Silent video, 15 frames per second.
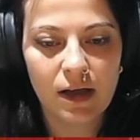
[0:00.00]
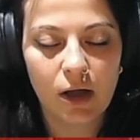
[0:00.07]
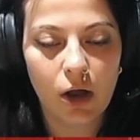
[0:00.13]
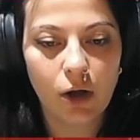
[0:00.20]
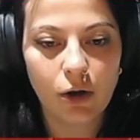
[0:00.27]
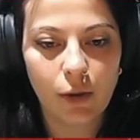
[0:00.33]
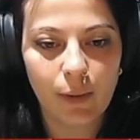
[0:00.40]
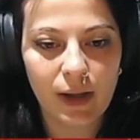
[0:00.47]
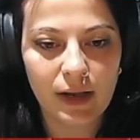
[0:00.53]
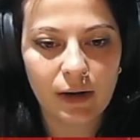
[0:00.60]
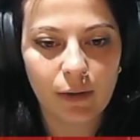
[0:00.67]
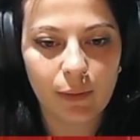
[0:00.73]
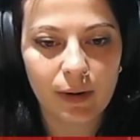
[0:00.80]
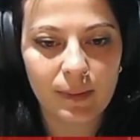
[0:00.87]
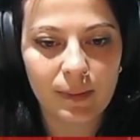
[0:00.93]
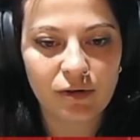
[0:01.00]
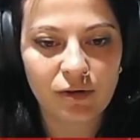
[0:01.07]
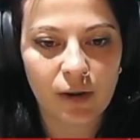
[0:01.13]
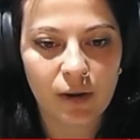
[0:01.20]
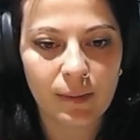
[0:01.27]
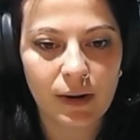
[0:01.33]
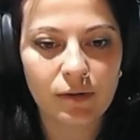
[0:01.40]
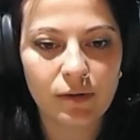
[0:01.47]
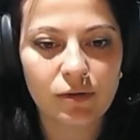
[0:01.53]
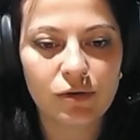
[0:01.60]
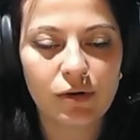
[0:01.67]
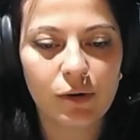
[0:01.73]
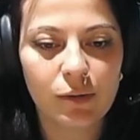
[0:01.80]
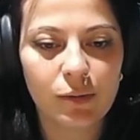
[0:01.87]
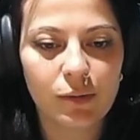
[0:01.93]
Oh, no, wait, no, what am I talking about?
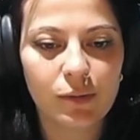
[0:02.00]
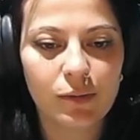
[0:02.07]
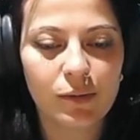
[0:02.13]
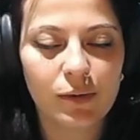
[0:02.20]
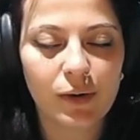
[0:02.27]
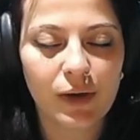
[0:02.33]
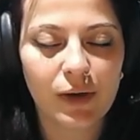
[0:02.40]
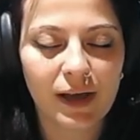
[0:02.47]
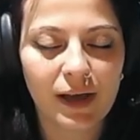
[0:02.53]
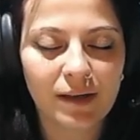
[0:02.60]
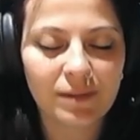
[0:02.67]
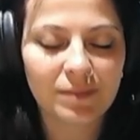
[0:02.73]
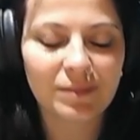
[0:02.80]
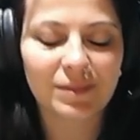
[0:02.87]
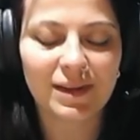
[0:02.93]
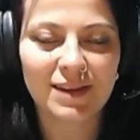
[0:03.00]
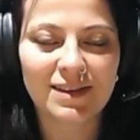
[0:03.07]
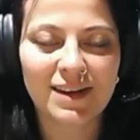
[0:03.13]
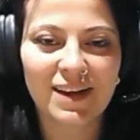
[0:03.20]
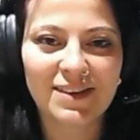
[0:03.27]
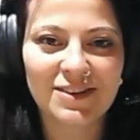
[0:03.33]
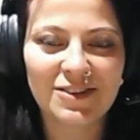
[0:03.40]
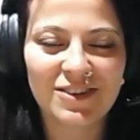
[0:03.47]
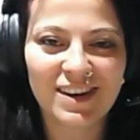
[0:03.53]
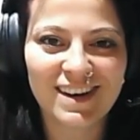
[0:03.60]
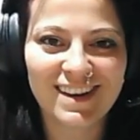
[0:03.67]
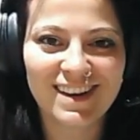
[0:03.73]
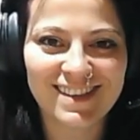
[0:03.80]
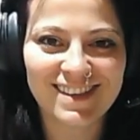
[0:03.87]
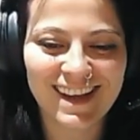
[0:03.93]
So, okay, let's
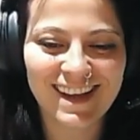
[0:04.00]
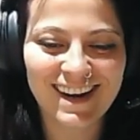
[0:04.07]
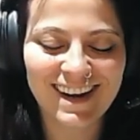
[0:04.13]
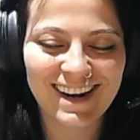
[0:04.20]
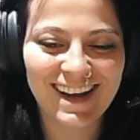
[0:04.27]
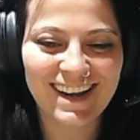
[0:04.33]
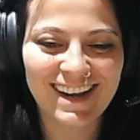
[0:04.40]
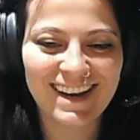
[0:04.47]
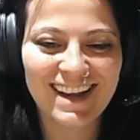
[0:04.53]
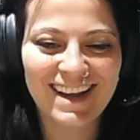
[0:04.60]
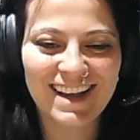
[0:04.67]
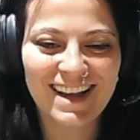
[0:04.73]
concentrate. It's late at night.